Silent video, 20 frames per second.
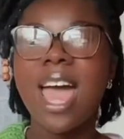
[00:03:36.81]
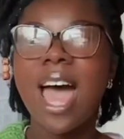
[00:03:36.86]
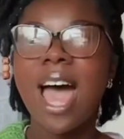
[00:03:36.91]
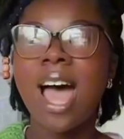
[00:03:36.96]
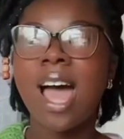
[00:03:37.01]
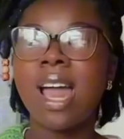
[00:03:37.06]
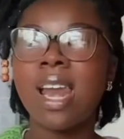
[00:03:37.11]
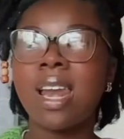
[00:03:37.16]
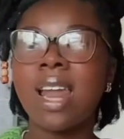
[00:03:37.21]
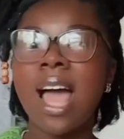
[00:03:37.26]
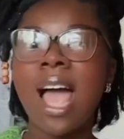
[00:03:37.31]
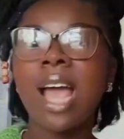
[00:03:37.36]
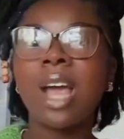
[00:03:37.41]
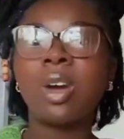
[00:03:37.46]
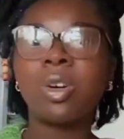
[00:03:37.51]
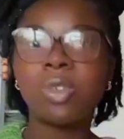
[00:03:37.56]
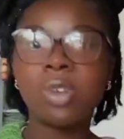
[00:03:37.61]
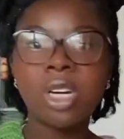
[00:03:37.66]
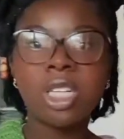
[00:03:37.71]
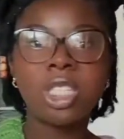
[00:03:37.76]
and I
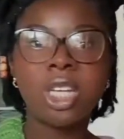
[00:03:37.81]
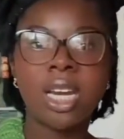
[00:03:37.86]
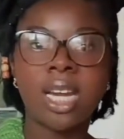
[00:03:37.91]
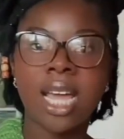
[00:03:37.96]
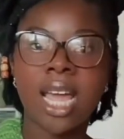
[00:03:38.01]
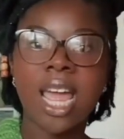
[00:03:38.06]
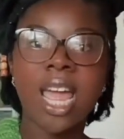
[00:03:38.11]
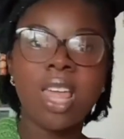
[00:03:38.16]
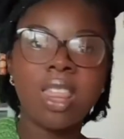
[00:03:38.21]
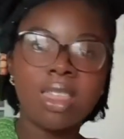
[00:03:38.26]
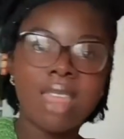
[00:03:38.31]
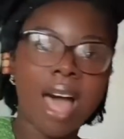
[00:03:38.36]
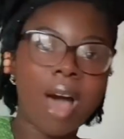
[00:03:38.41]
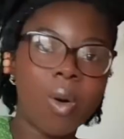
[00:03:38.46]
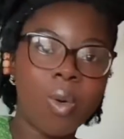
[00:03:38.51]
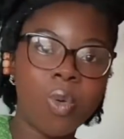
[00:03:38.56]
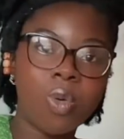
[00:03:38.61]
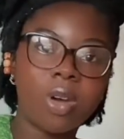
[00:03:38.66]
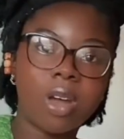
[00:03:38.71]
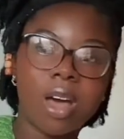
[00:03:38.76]
crocheted it in that
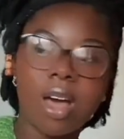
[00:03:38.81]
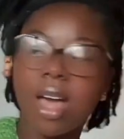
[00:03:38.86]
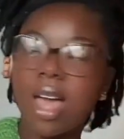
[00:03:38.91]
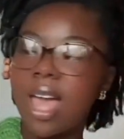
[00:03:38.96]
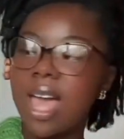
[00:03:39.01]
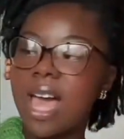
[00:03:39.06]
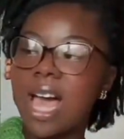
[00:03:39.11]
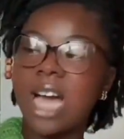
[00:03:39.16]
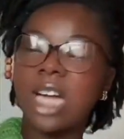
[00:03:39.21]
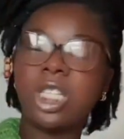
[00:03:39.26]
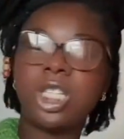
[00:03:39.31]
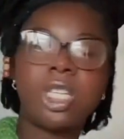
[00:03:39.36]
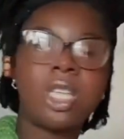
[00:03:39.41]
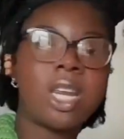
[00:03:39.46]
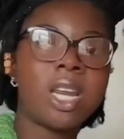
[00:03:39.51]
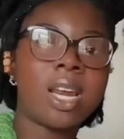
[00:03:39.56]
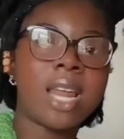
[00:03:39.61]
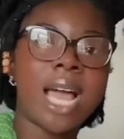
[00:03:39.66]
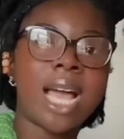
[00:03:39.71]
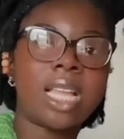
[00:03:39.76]
order, and she
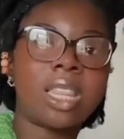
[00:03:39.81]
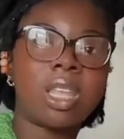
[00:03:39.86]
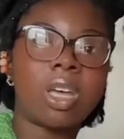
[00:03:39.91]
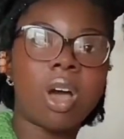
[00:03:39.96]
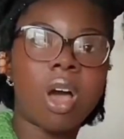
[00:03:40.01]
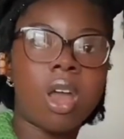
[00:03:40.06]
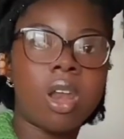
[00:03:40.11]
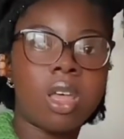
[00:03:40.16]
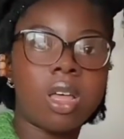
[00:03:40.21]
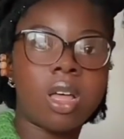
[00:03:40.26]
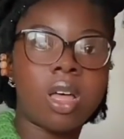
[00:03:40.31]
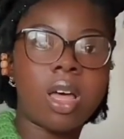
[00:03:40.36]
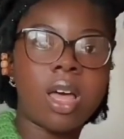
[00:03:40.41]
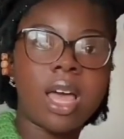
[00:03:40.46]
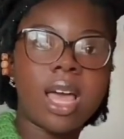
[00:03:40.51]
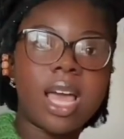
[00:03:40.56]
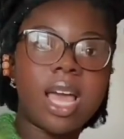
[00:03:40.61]
didn't like the color,